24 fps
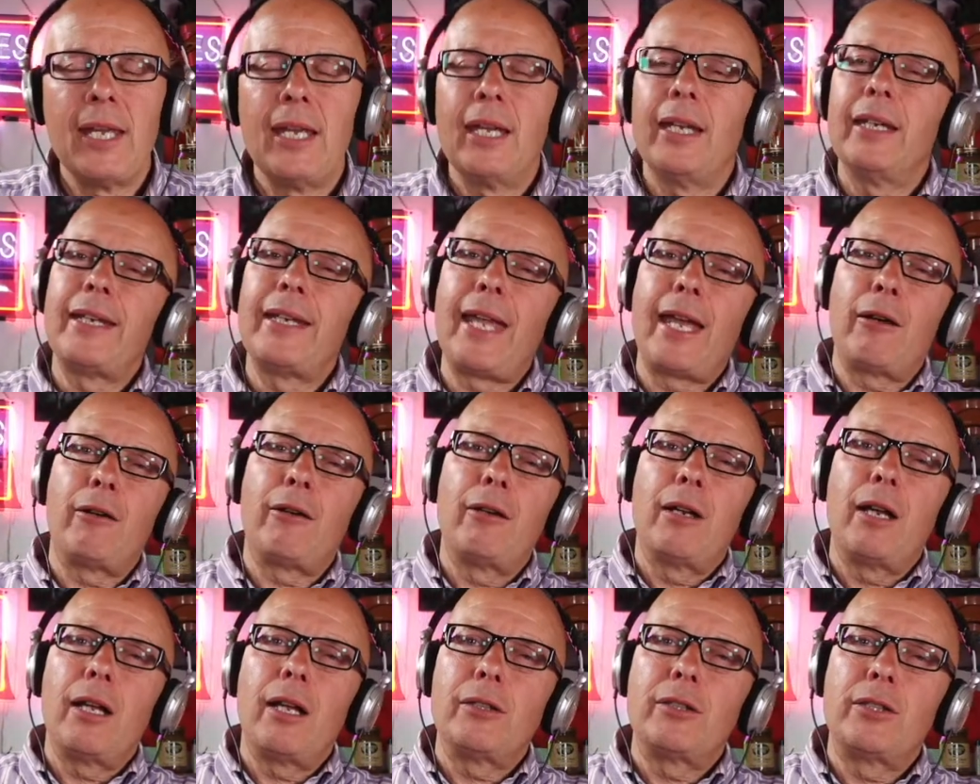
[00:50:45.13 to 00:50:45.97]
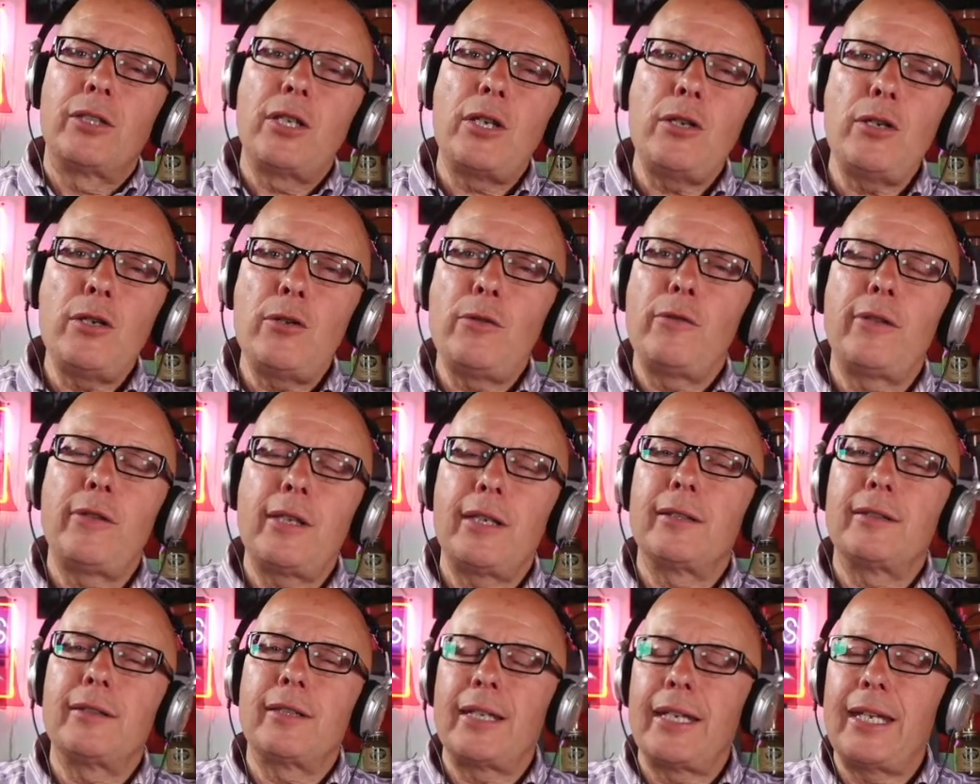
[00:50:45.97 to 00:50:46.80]
Now, do you
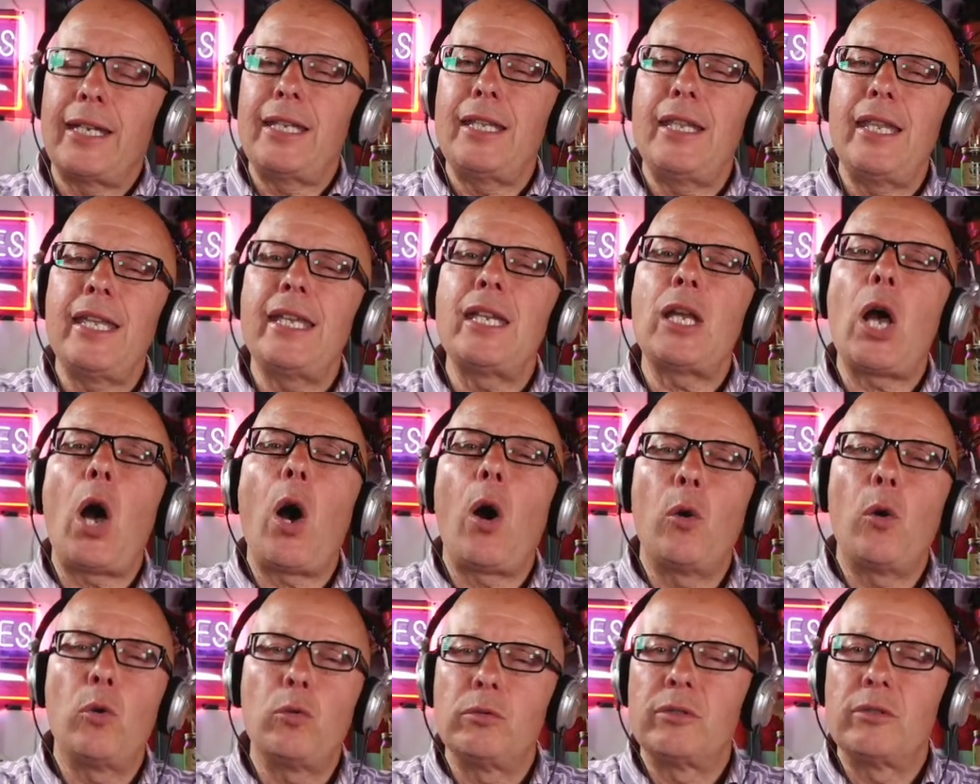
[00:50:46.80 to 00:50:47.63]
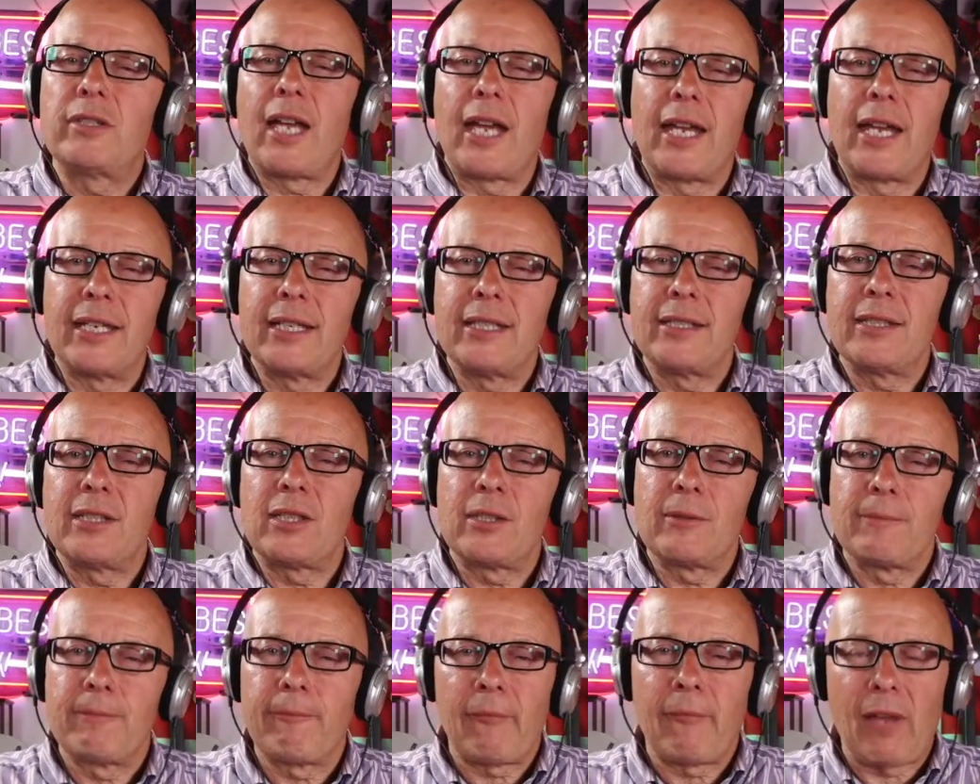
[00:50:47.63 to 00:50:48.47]
think that in the old days
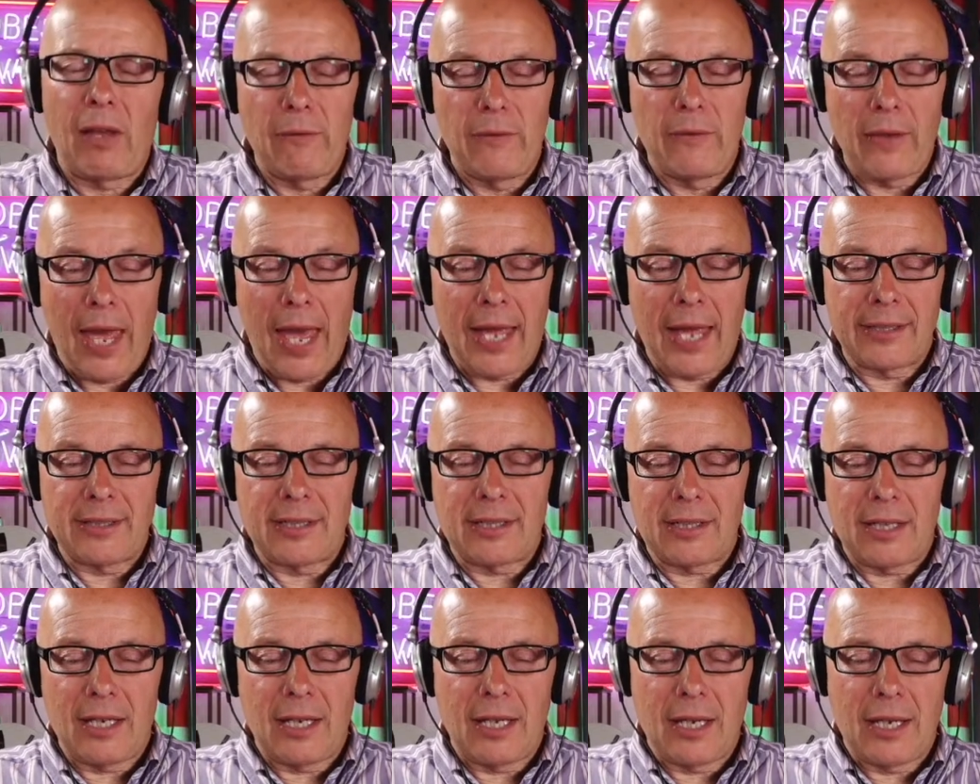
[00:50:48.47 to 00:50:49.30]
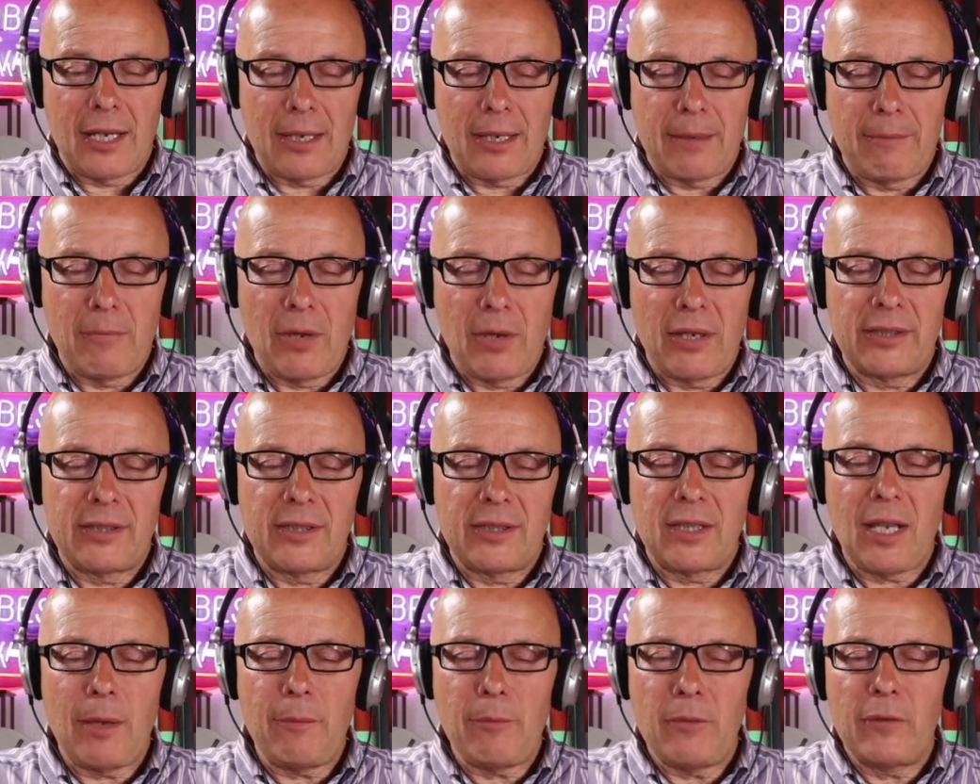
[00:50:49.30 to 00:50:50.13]
that
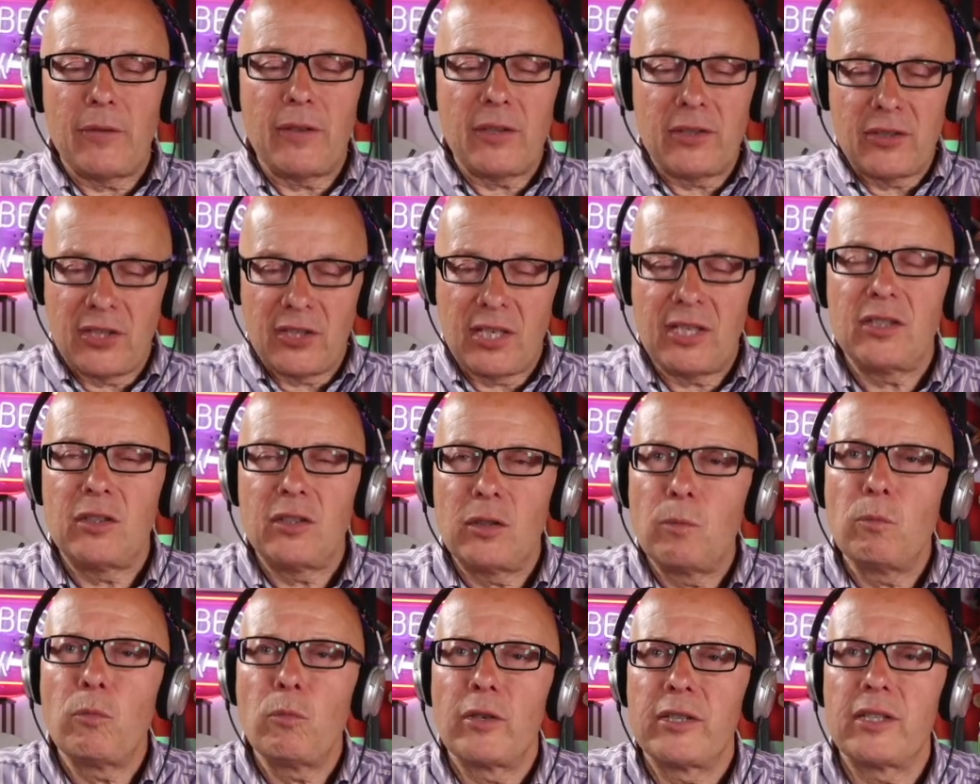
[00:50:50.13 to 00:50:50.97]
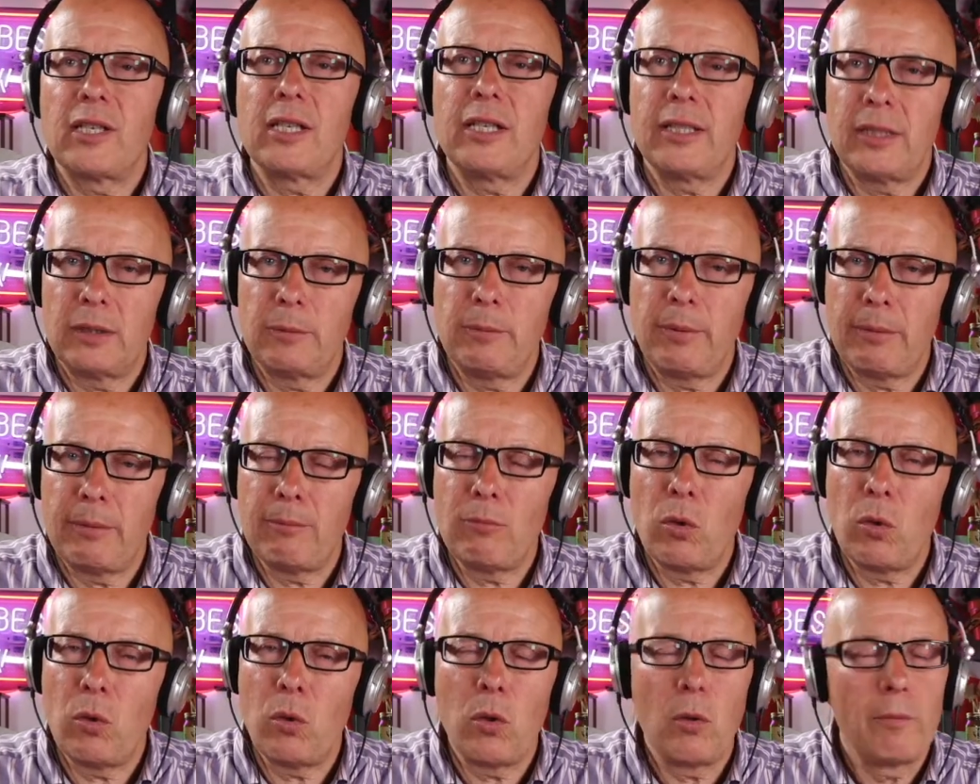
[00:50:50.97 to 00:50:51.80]
the system was a little bit
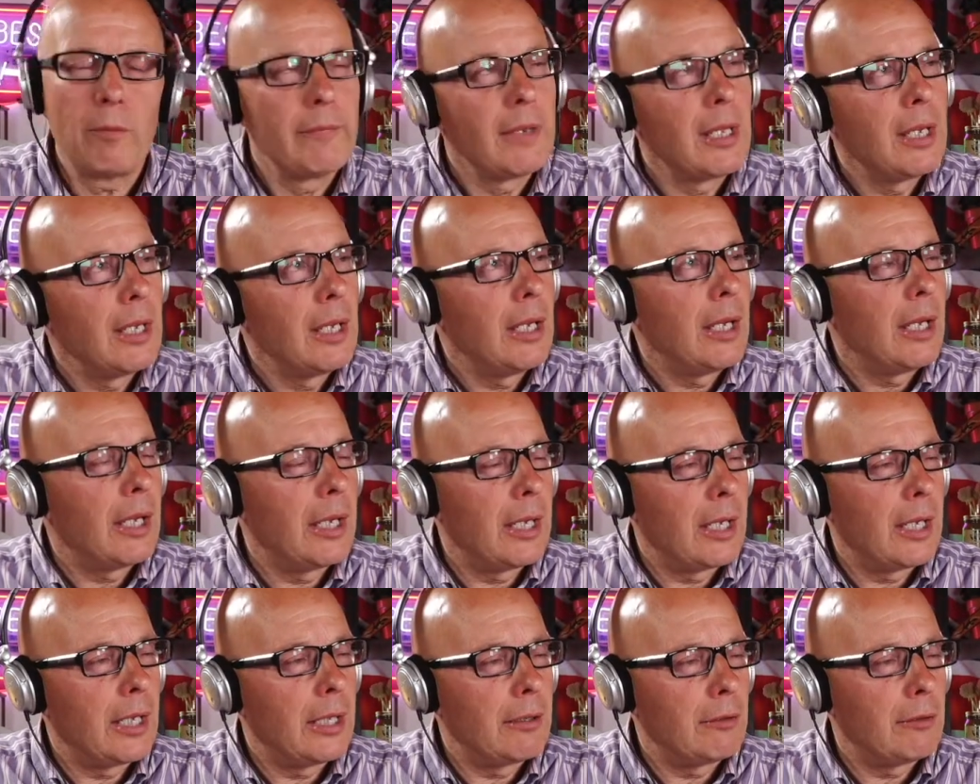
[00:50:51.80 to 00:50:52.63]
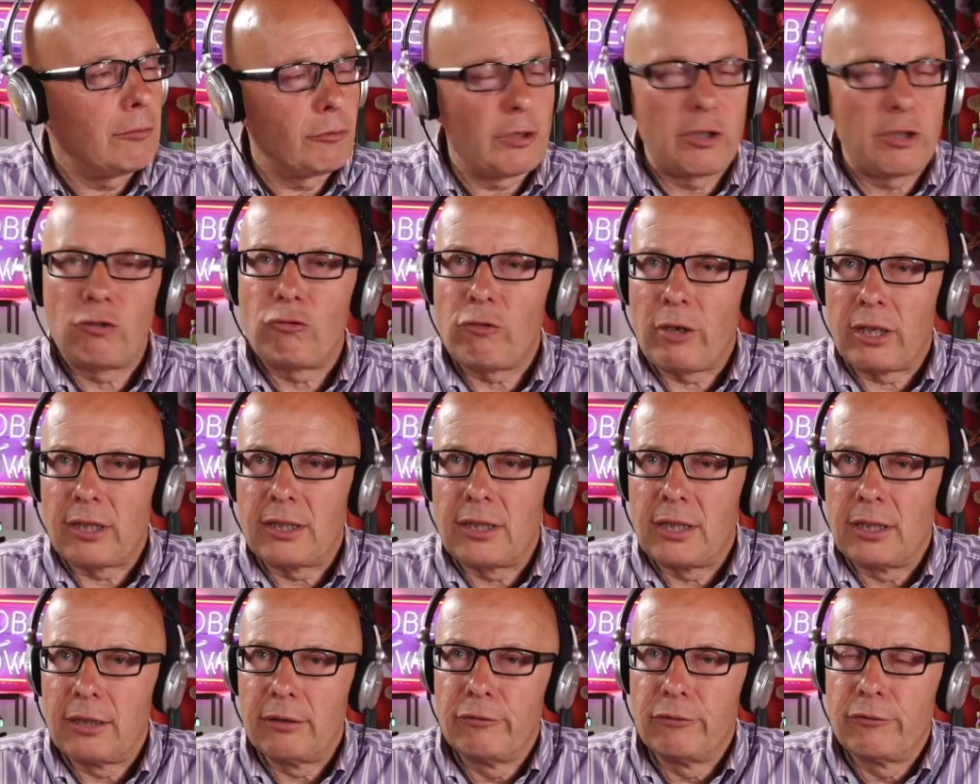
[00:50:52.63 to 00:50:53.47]
more
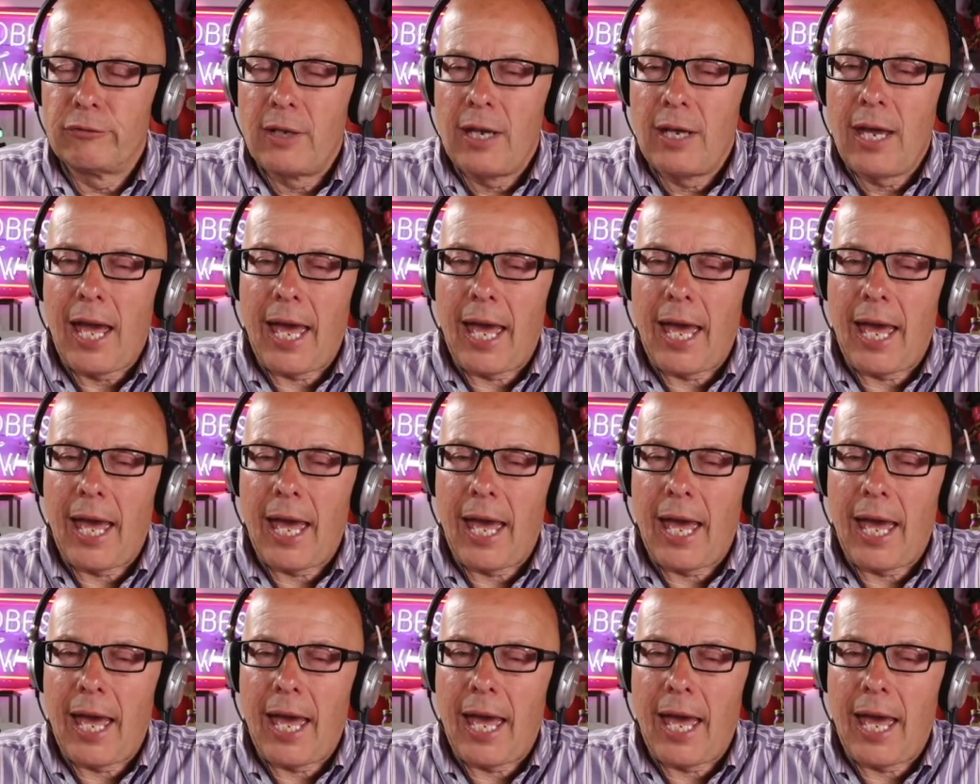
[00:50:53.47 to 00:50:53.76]
restrictive,